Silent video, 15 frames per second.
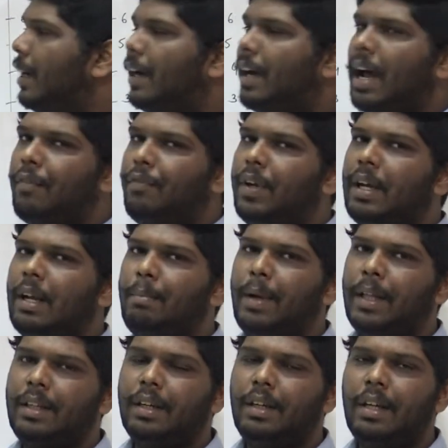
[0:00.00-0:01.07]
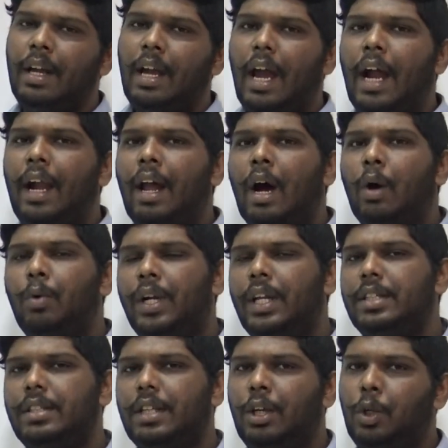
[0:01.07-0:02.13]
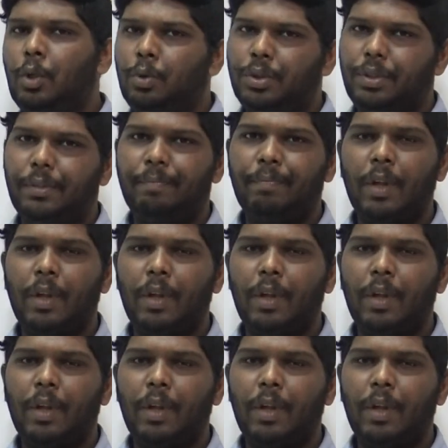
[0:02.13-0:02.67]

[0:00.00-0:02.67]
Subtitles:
graphical method and how it is used.